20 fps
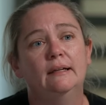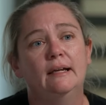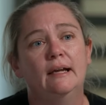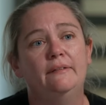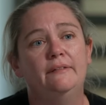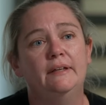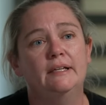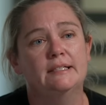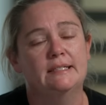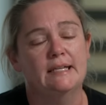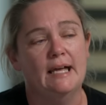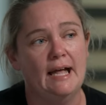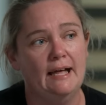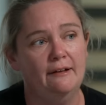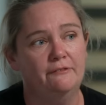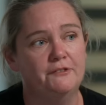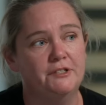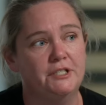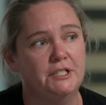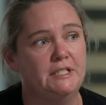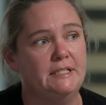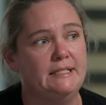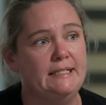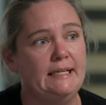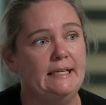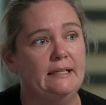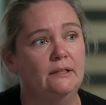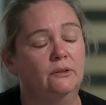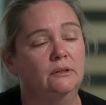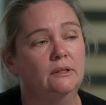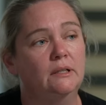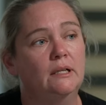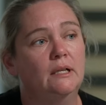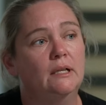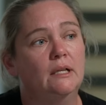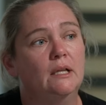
And then to have to deal